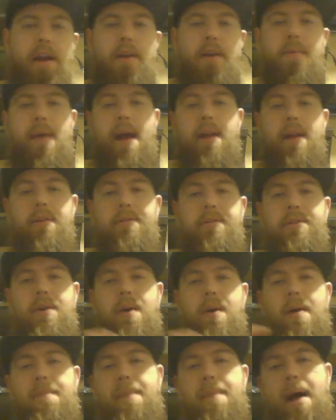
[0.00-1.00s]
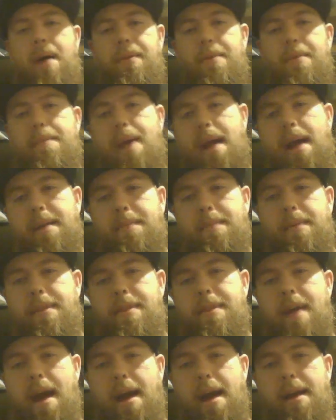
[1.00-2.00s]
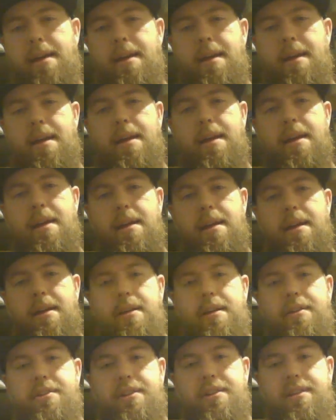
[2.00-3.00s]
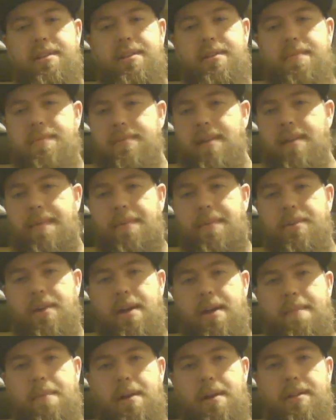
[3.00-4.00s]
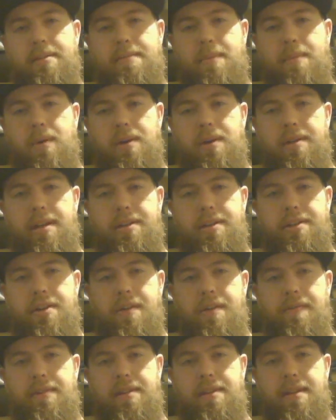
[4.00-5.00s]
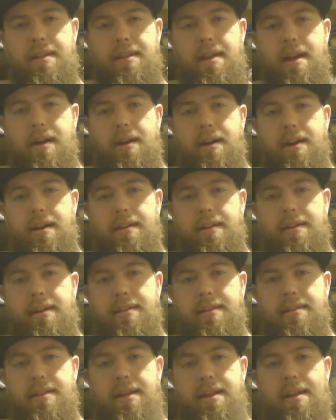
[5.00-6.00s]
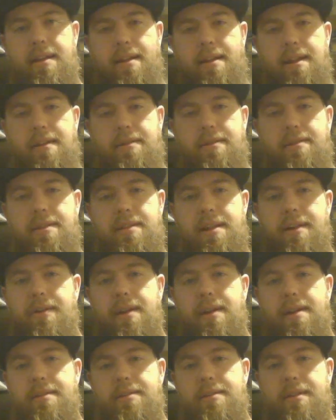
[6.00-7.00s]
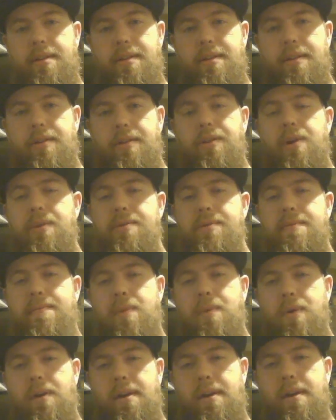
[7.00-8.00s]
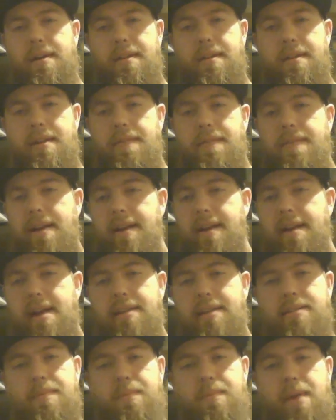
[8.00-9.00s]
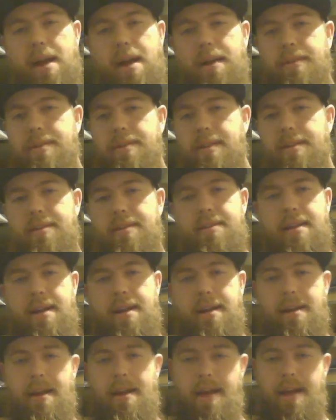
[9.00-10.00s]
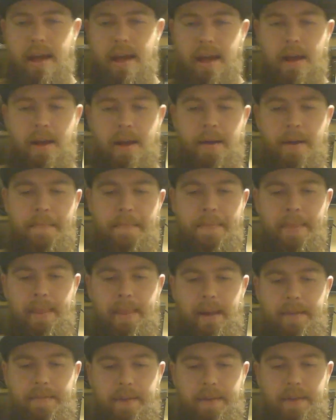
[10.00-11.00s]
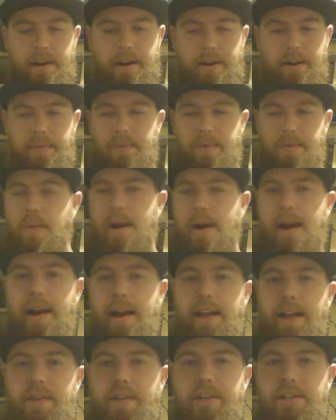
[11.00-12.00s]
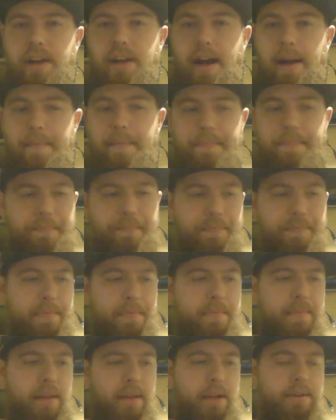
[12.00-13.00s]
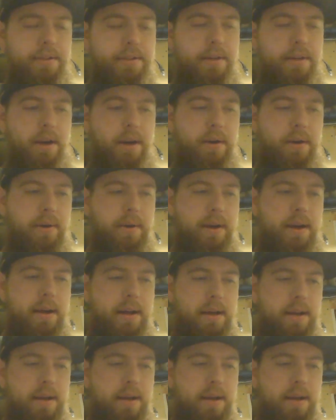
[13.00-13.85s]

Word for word: got a rattle, so I'll pound the bottom with that. Just something to try to bring some more attention over to the area. Like I said, they, they don't see great, so the glow is important, and then if I can add some rattle to the scent, I figure why not give it a shot. So